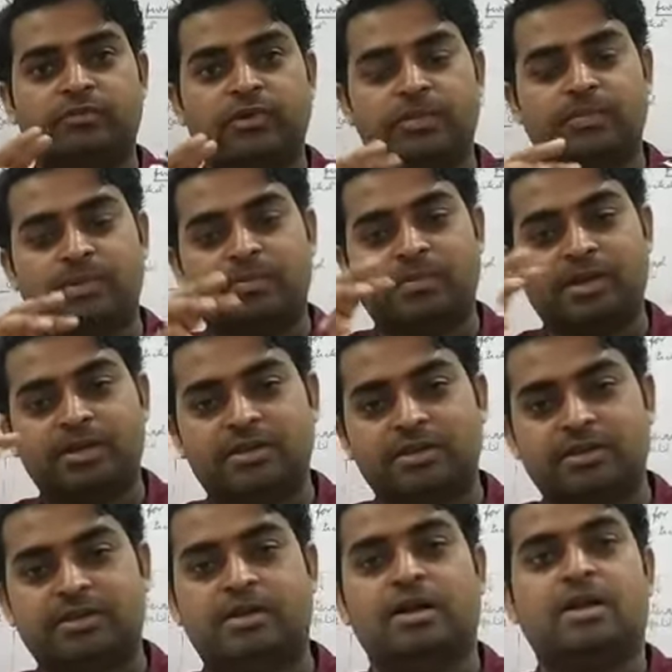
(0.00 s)
prepare
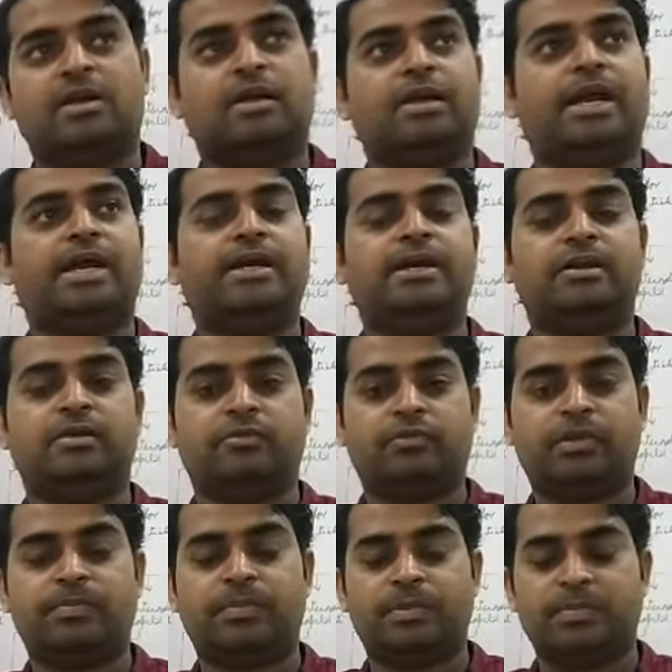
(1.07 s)
the land,
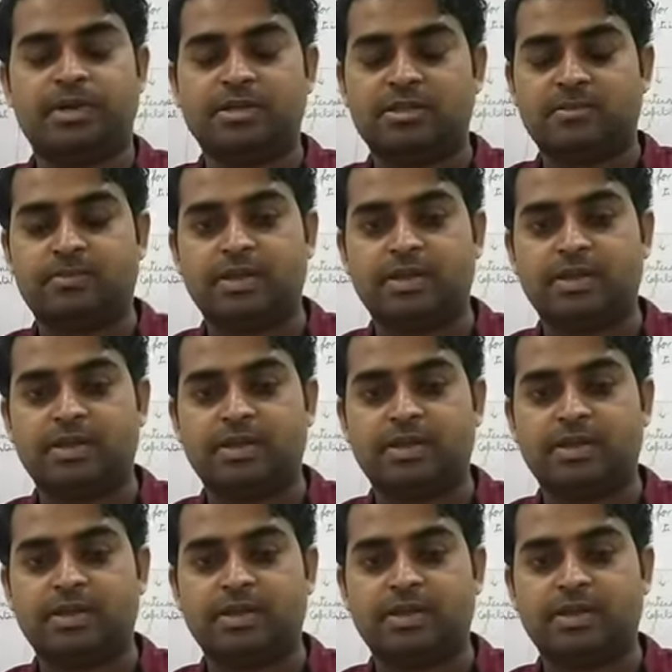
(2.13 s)
we prepare the